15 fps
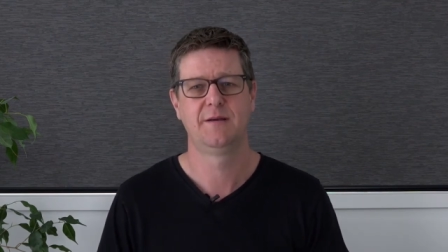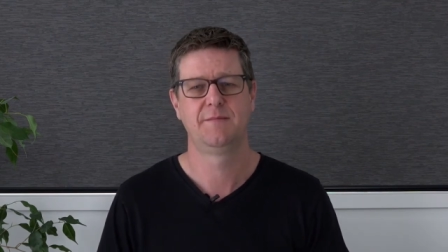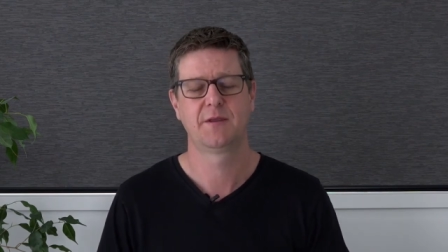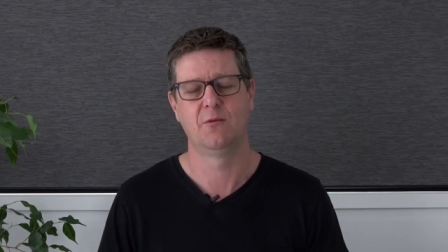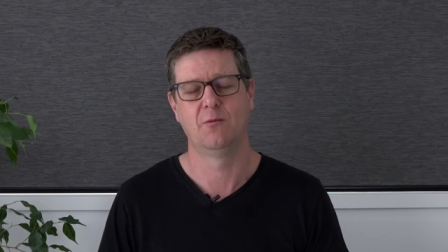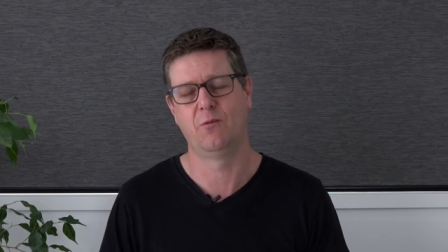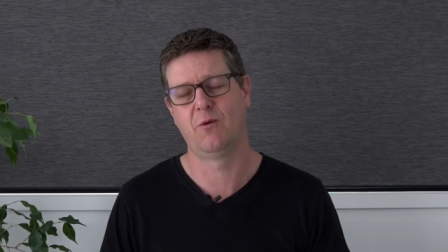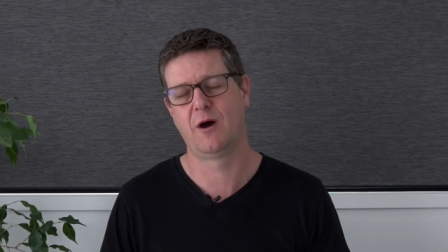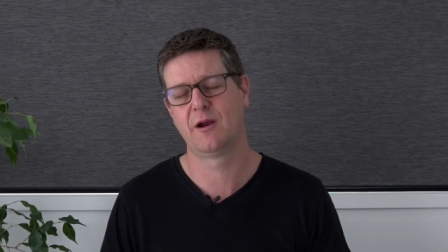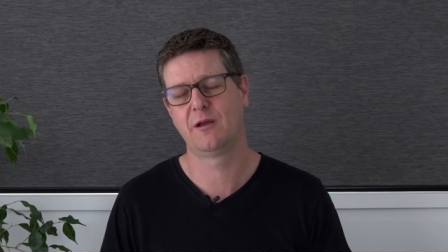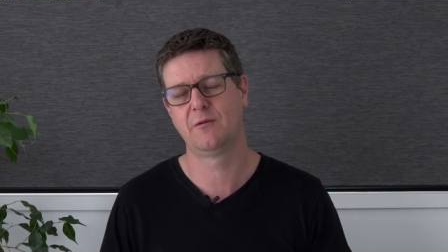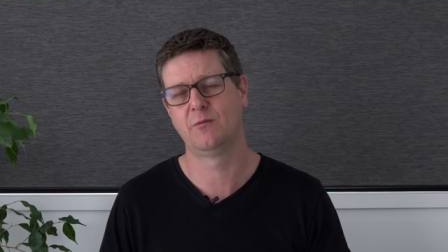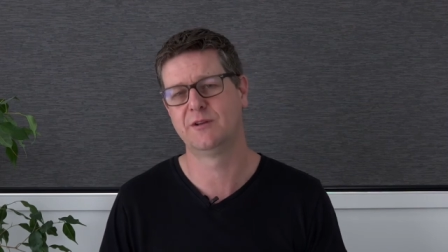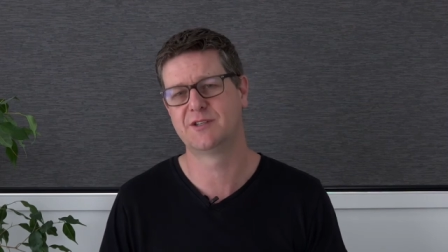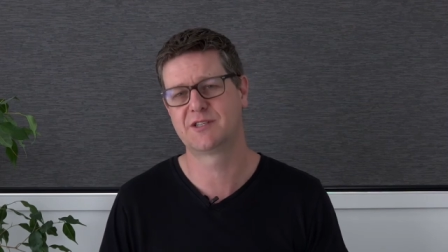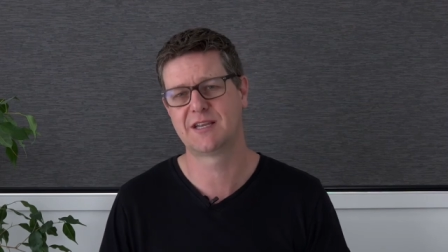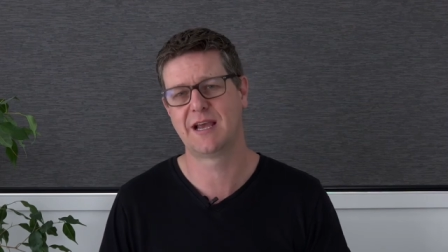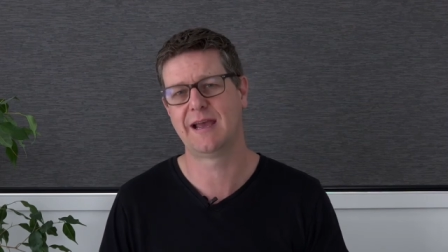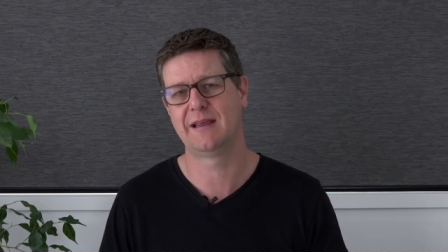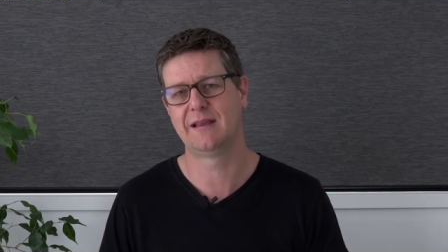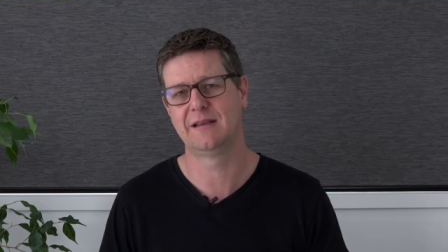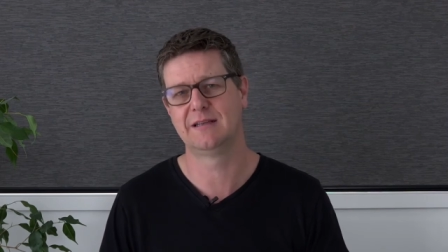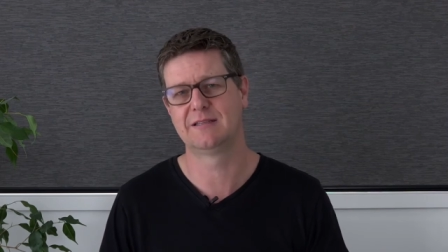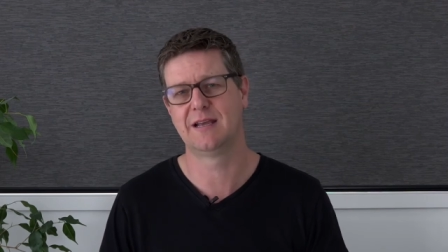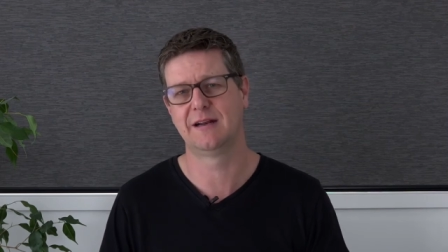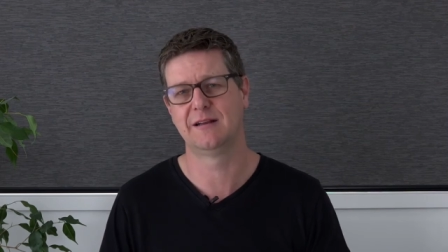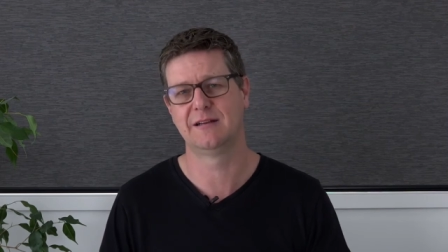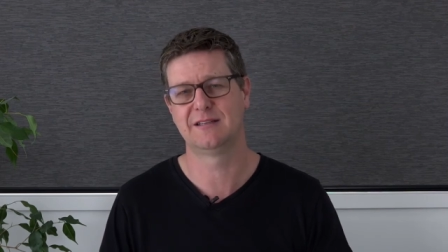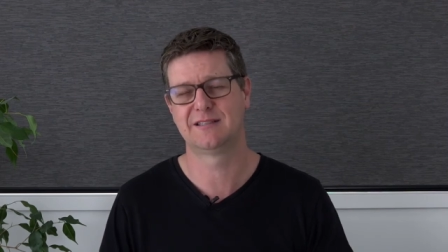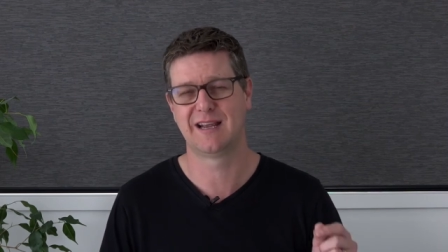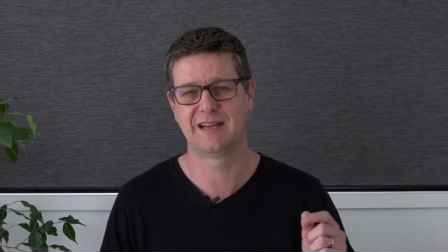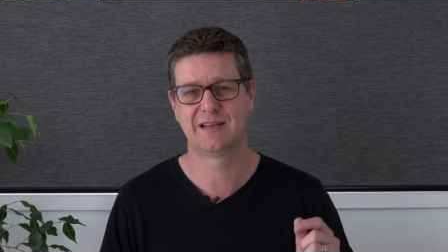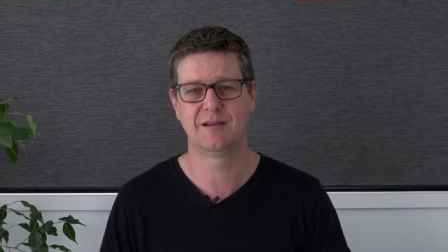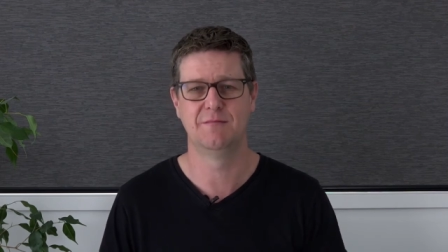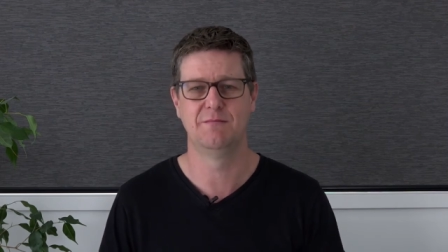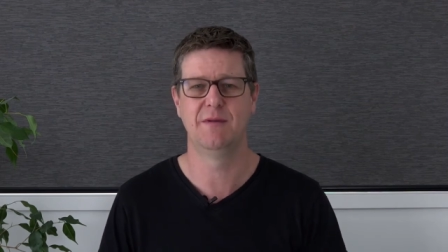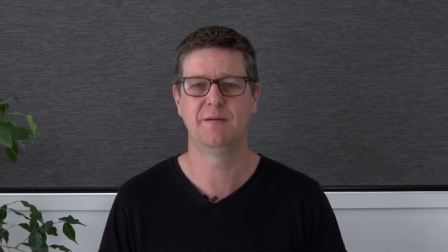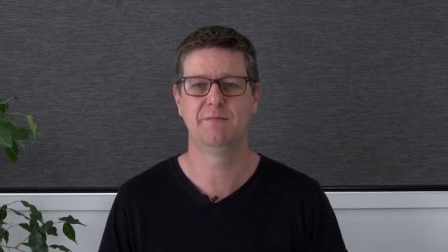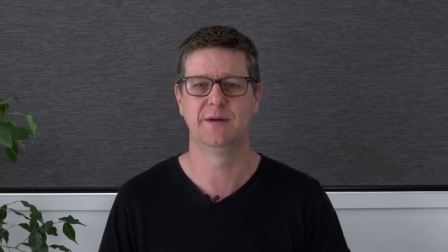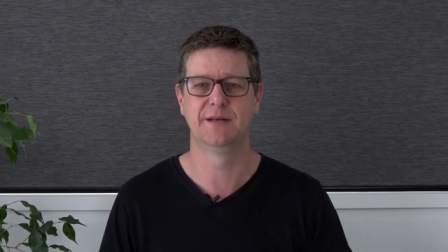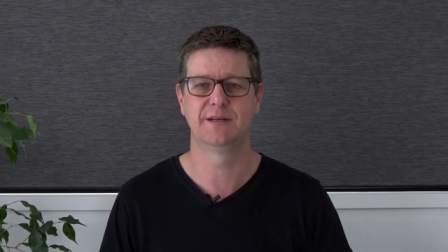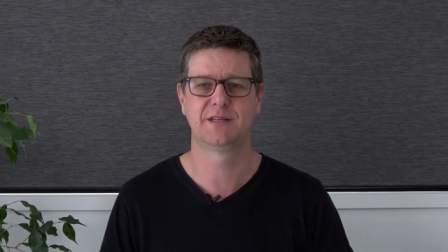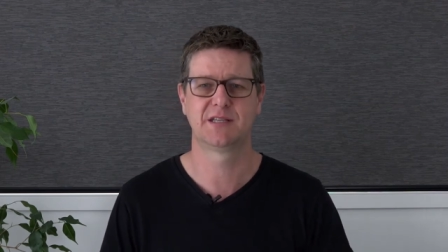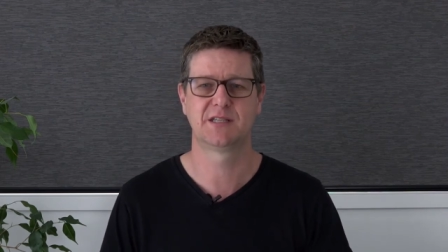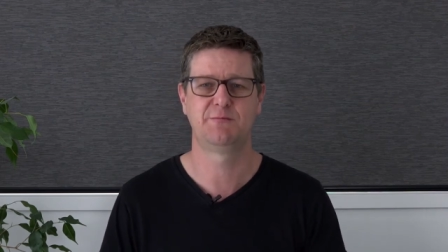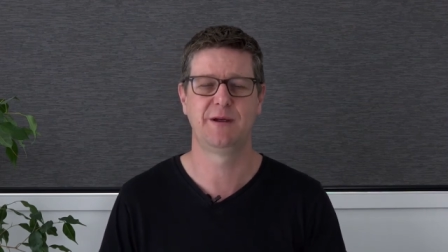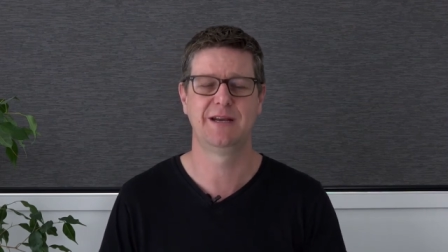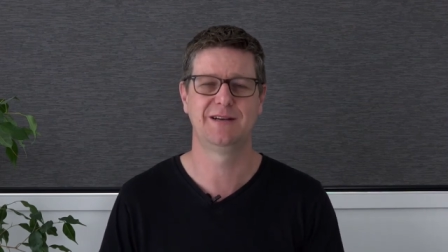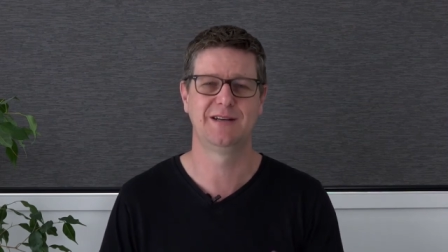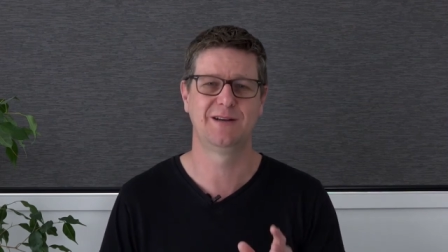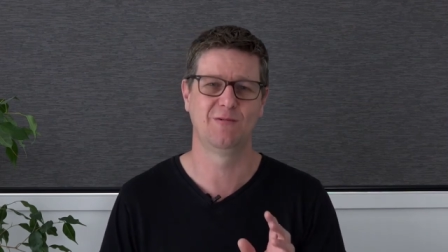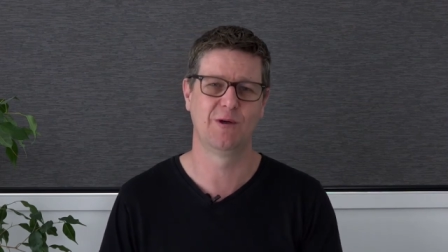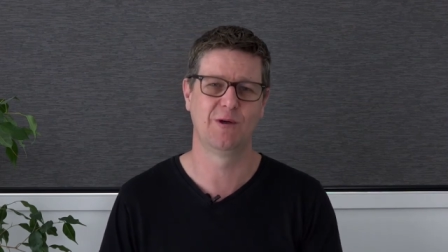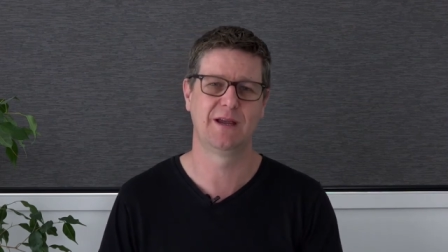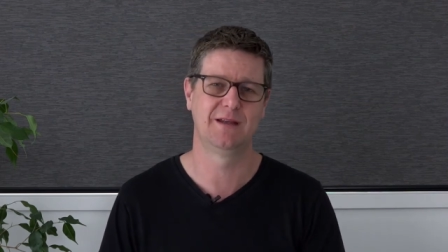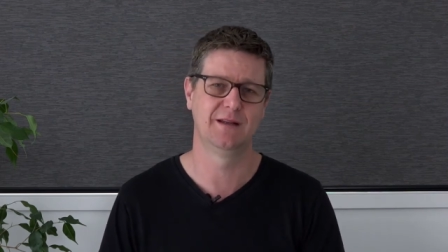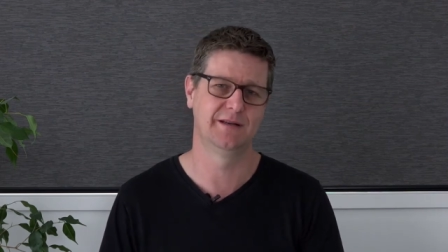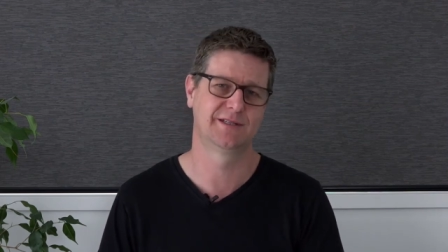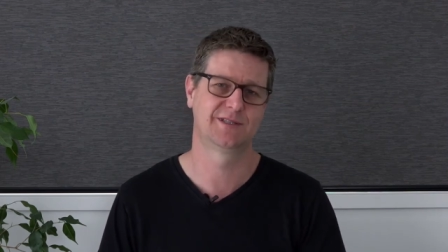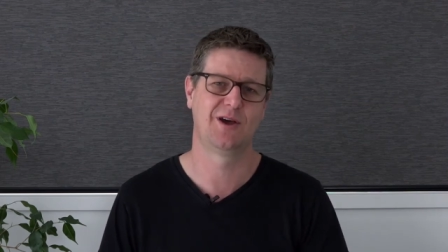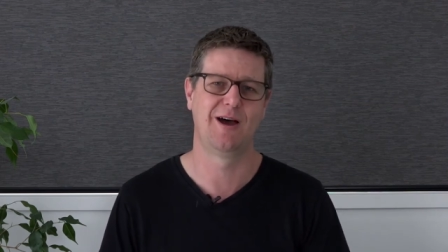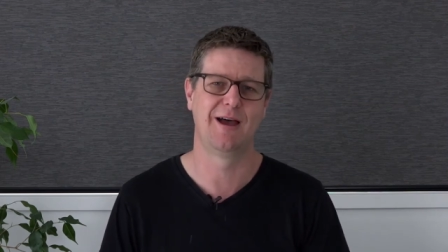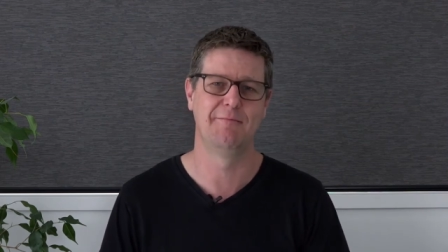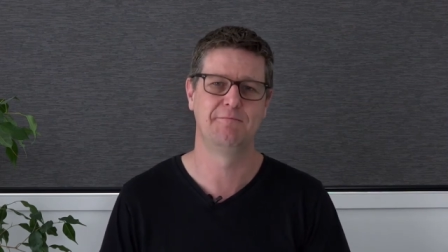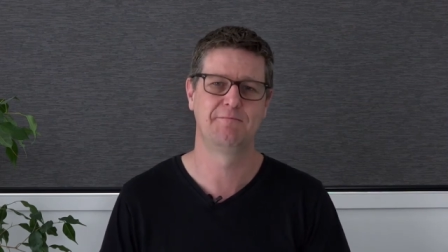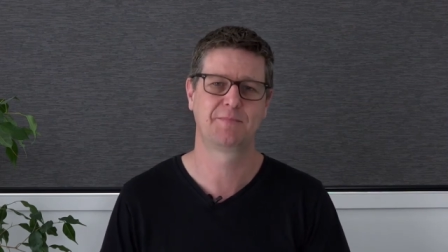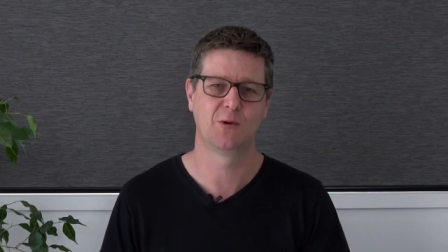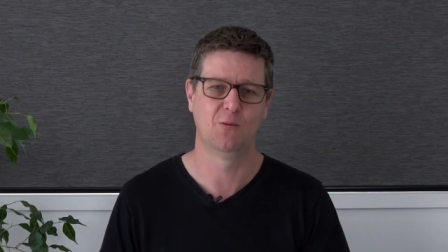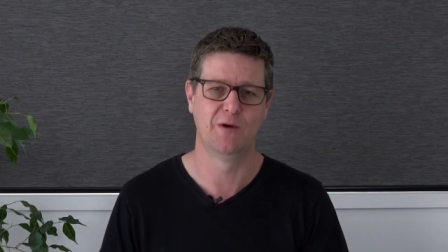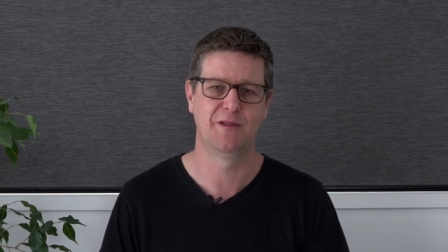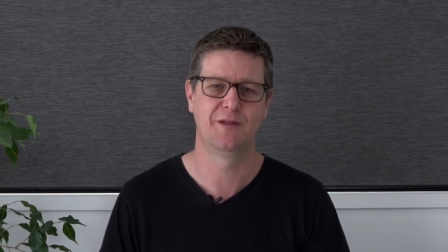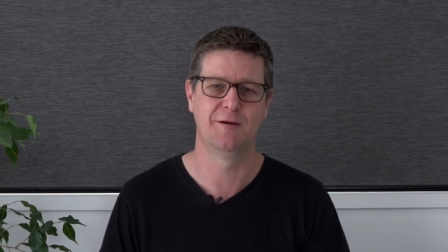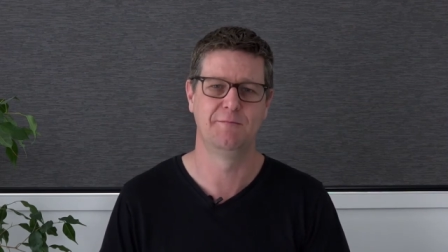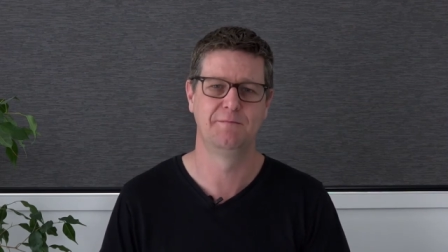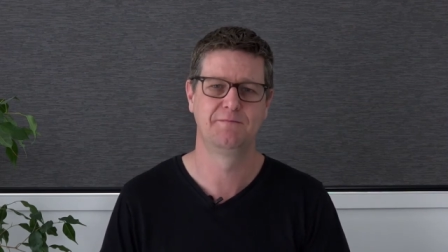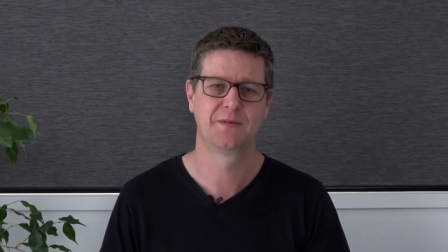what I would say is that it is a commitment to spending regular time with Him